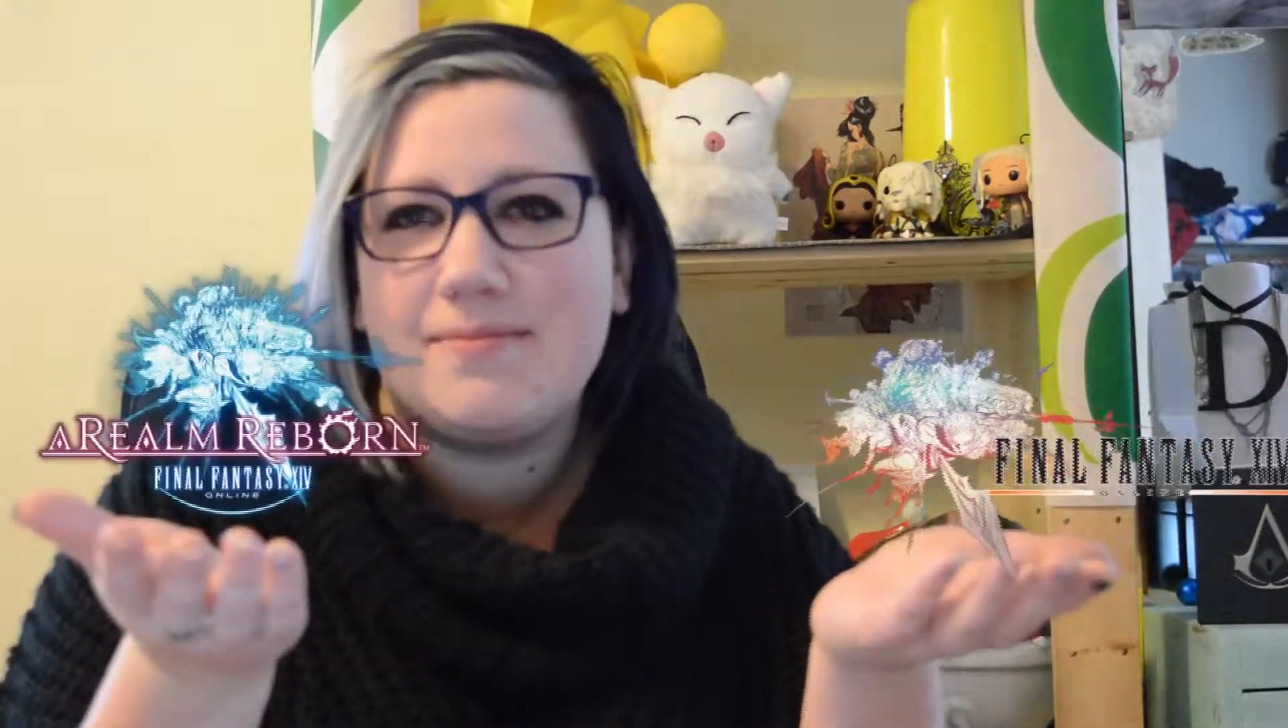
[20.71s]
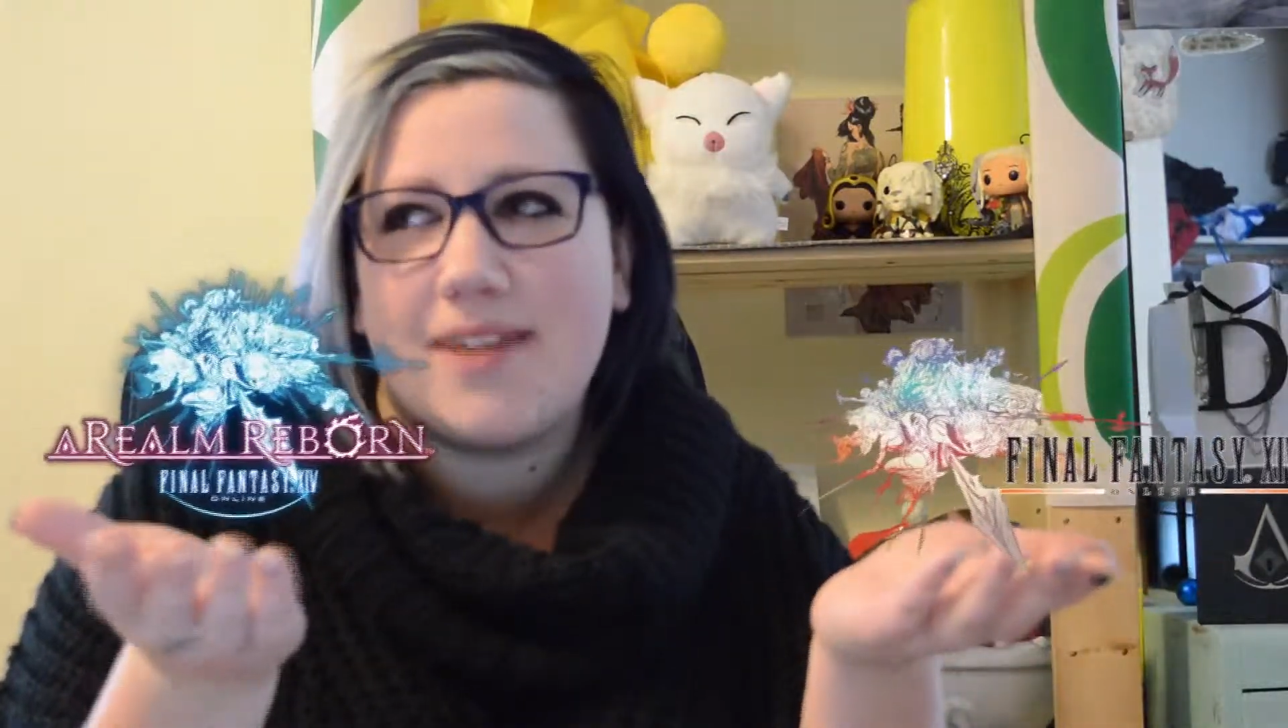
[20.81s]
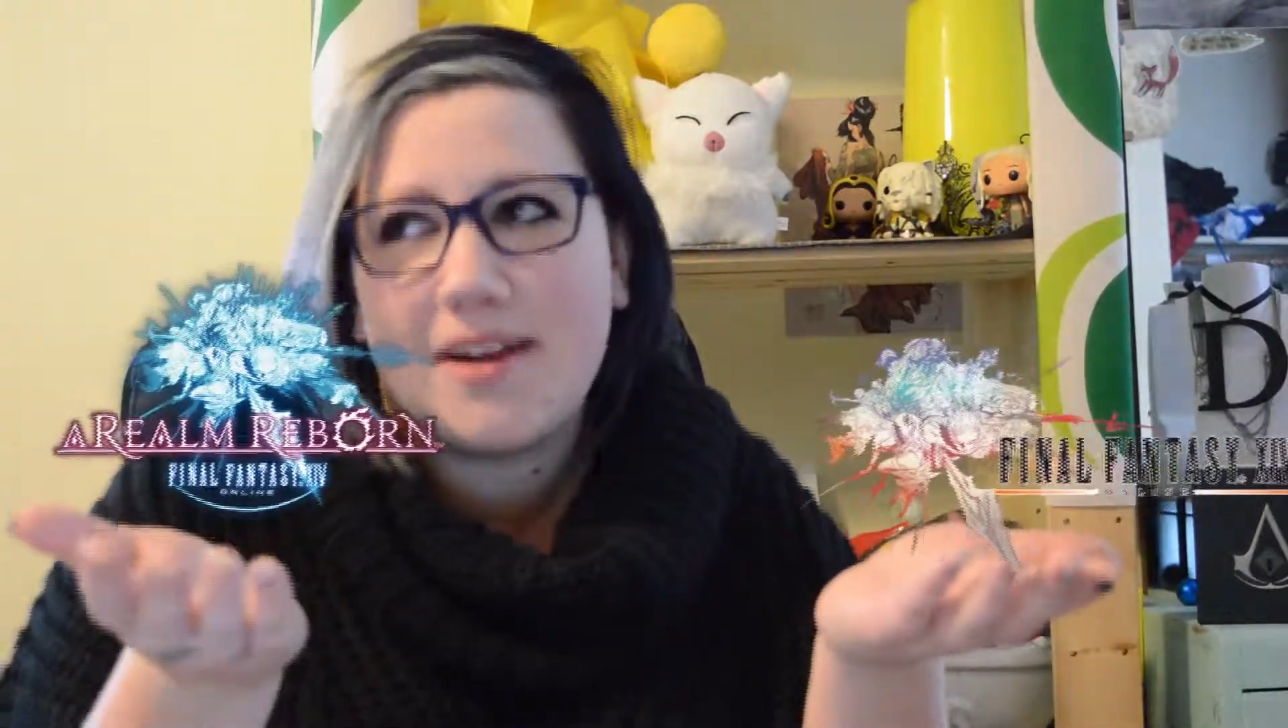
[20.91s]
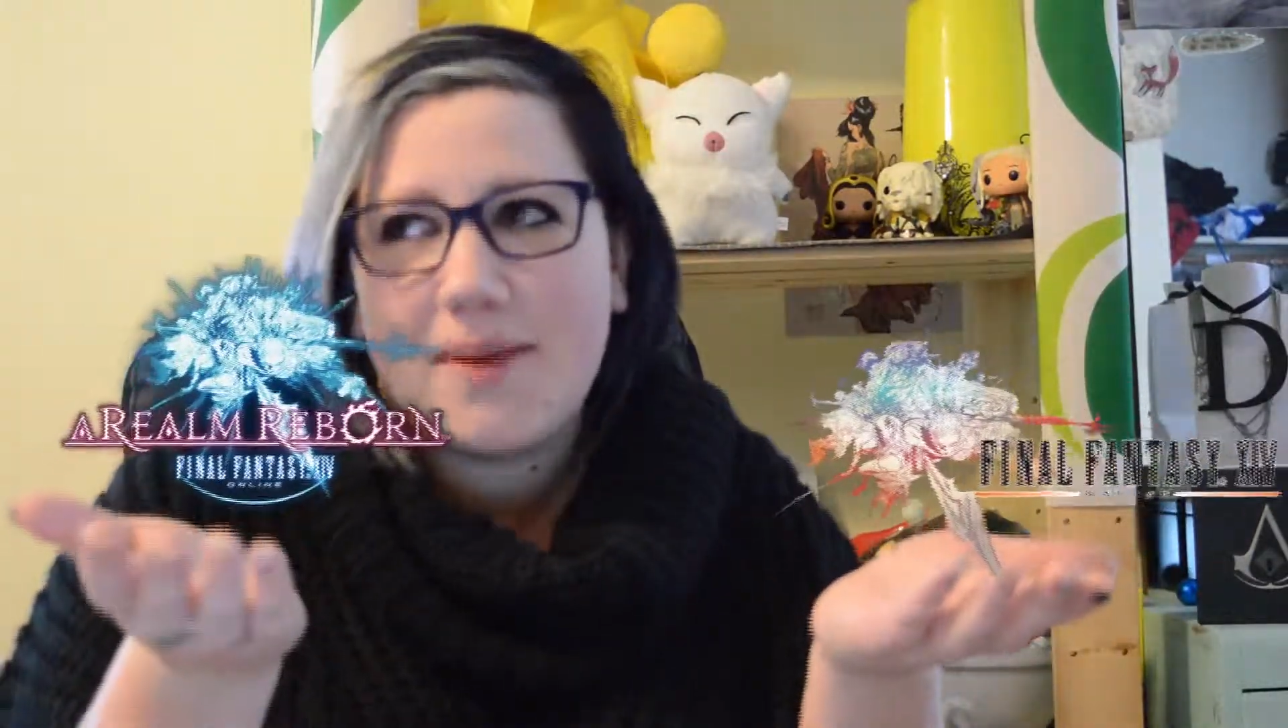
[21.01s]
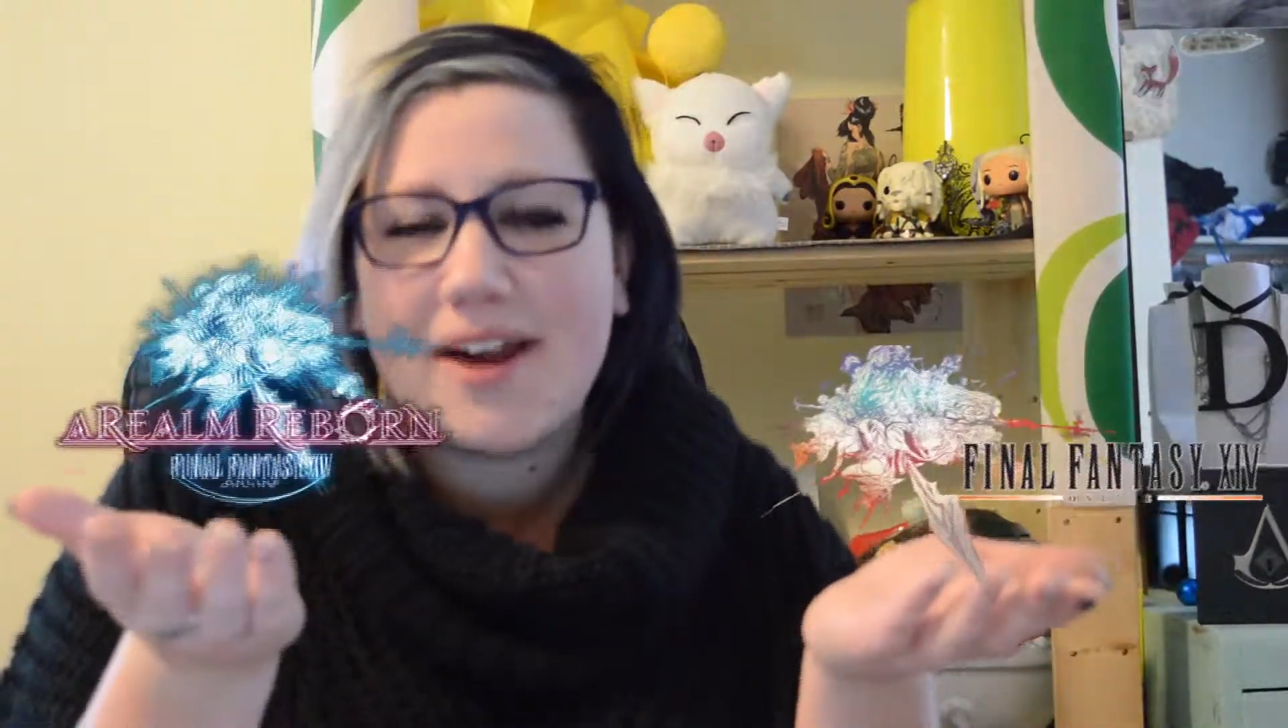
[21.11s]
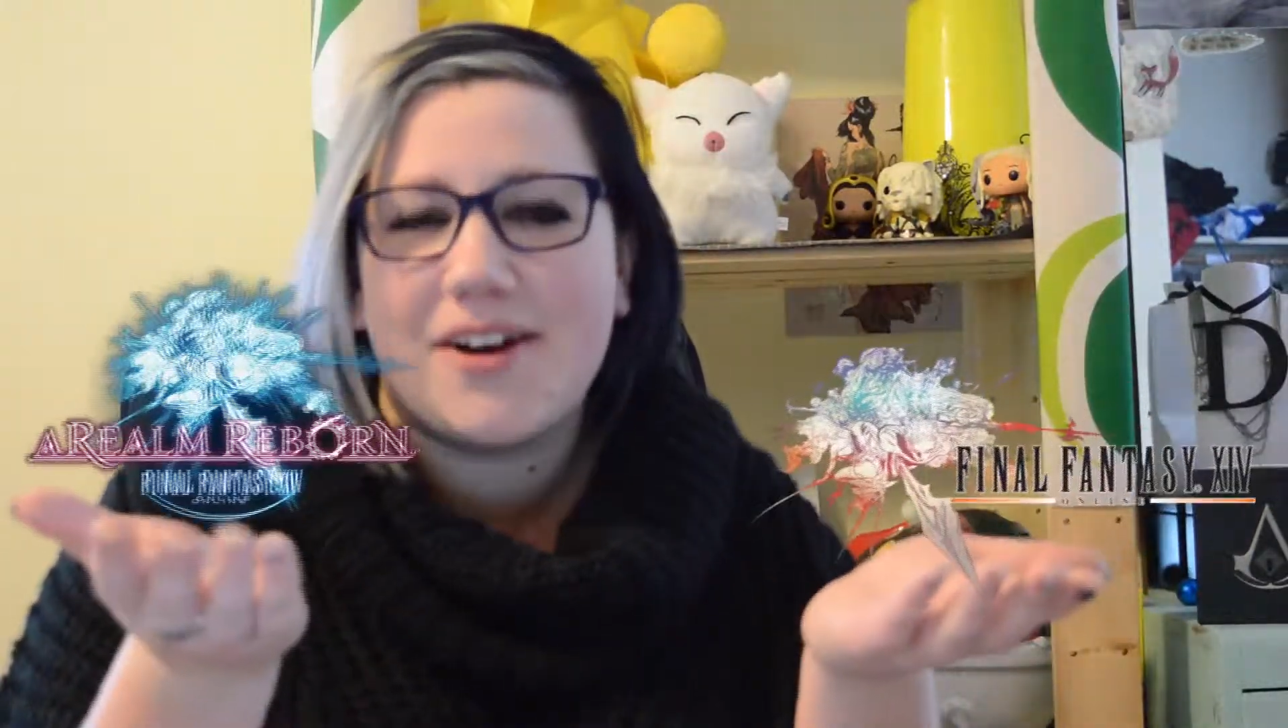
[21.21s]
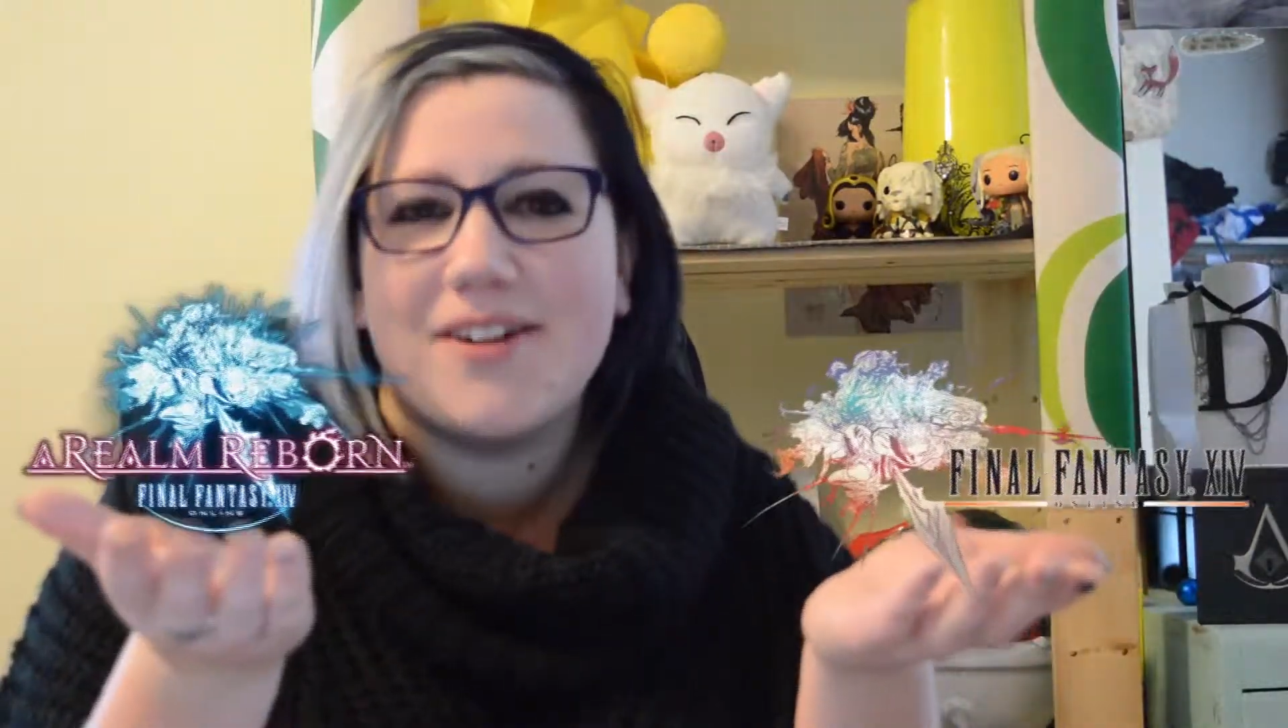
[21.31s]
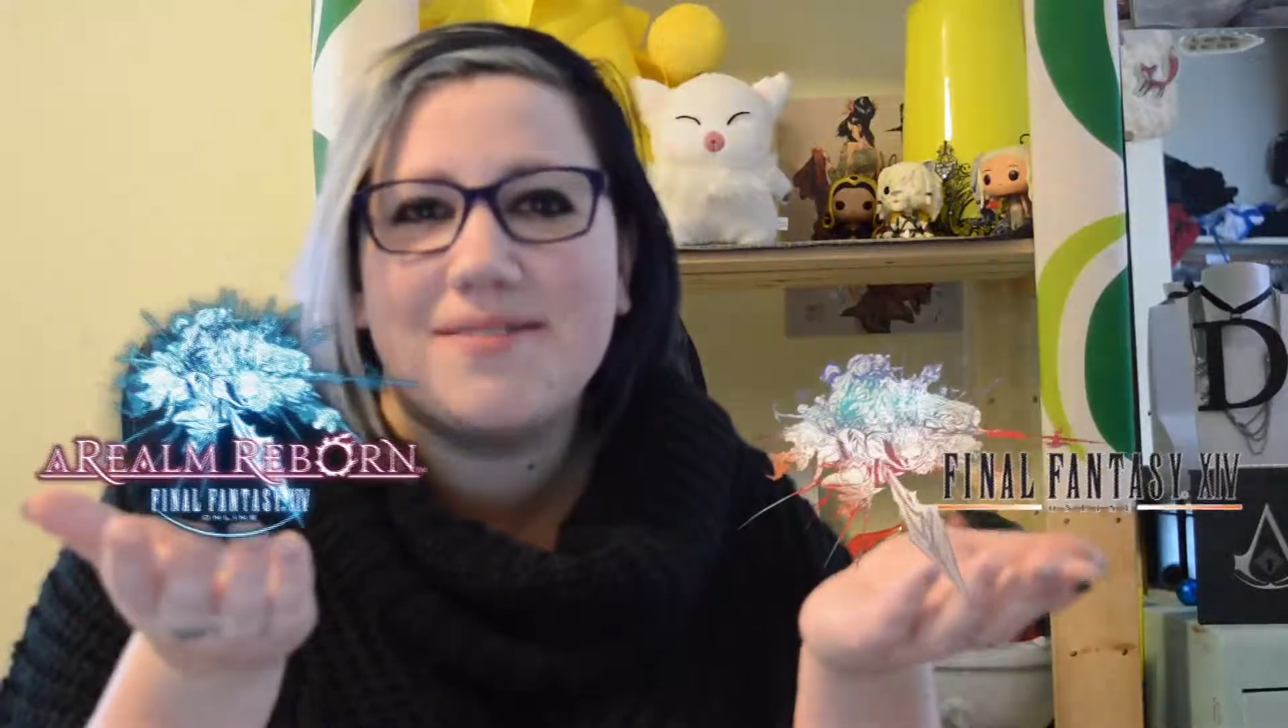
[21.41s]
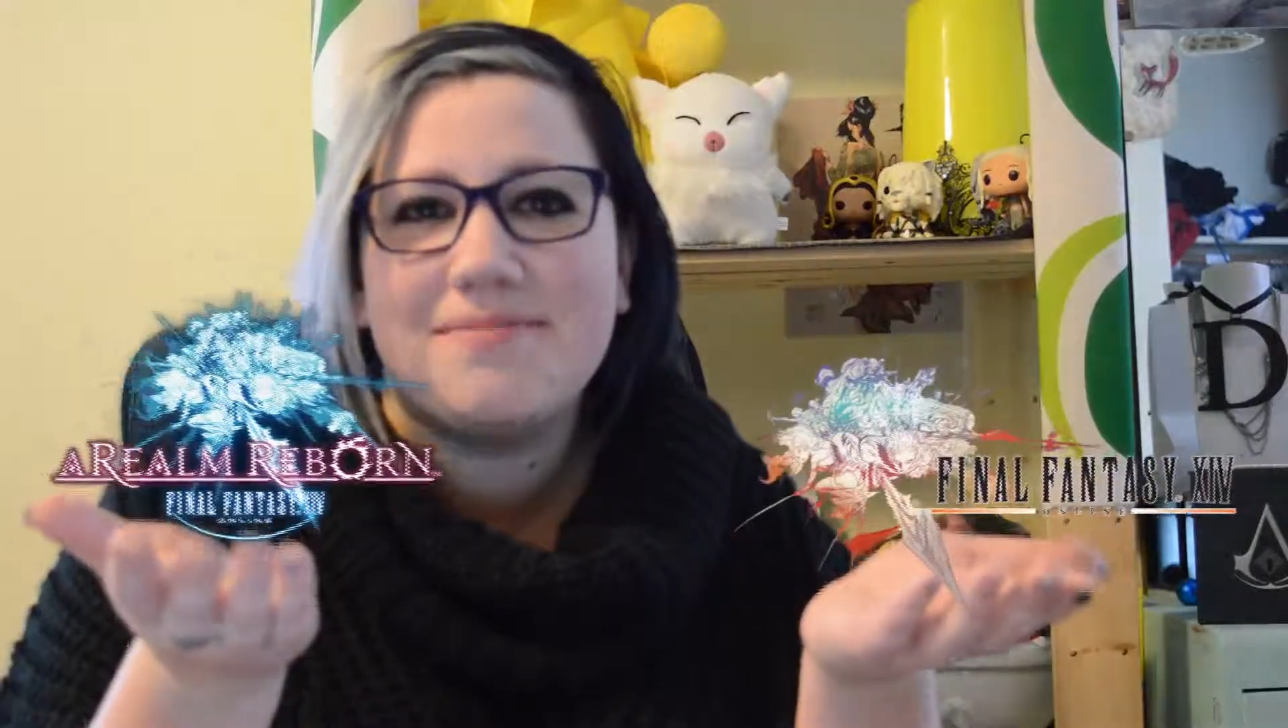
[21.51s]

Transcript: and a miner.